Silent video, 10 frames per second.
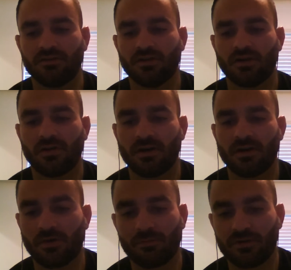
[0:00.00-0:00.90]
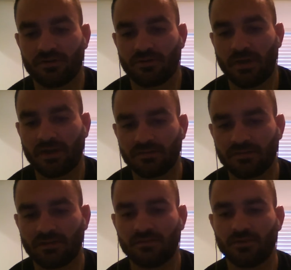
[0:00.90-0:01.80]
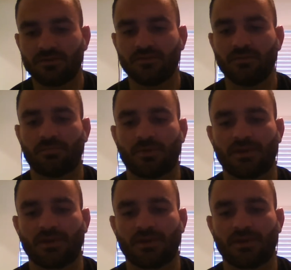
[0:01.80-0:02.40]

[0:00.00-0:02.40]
you know, probably one of the best in his division,